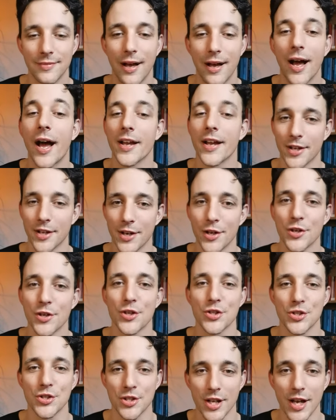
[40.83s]
I can
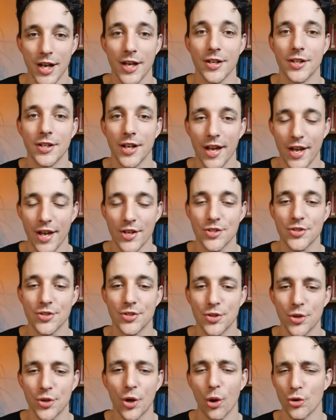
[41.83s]
understand, yes.
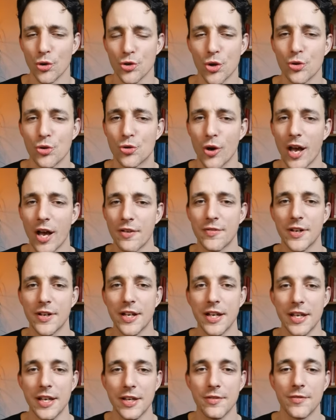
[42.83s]
Do you also drive in
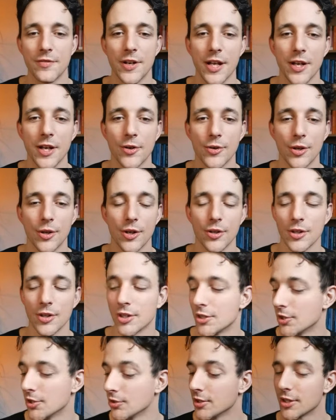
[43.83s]
the evening or
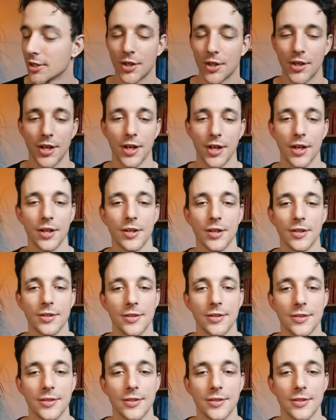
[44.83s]
only during the day?